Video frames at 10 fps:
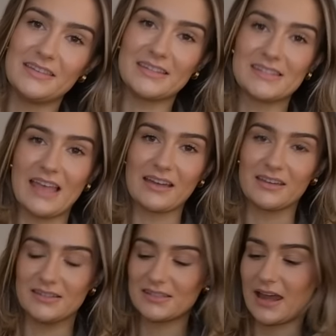the
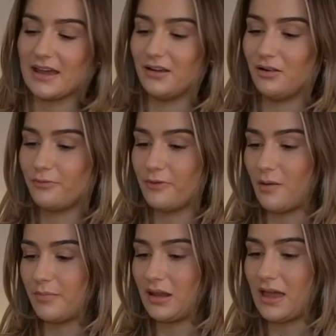second style
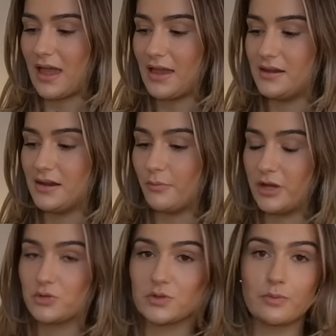from Polene,
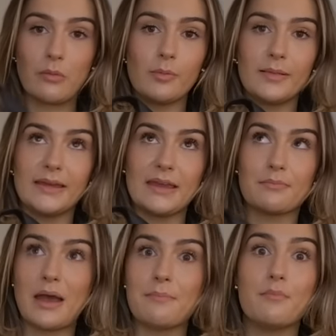which was probably
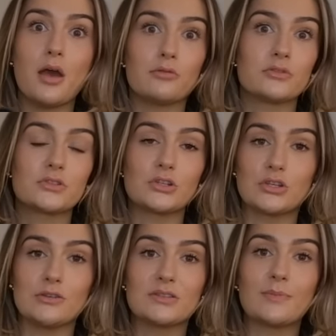my most
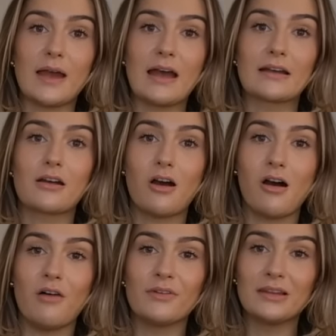used bag
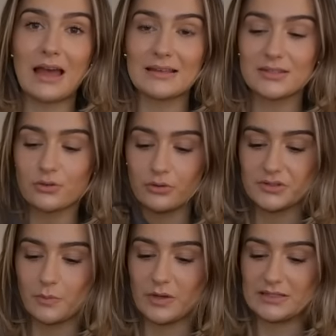of last
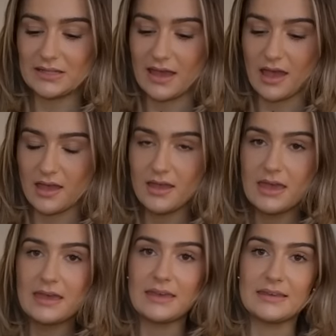autumn winter,
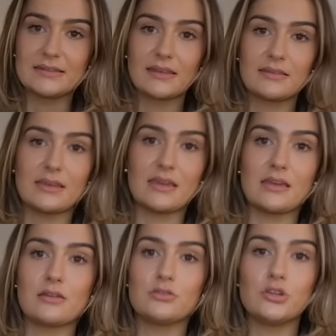is
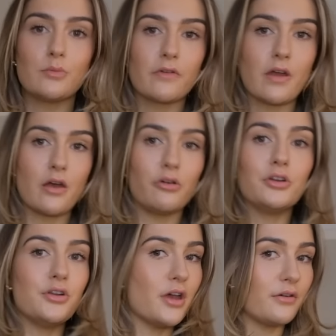the numero
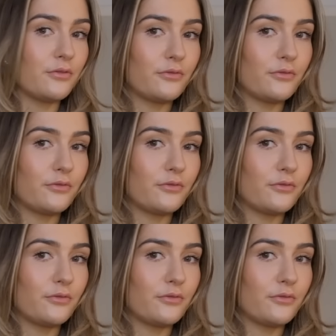9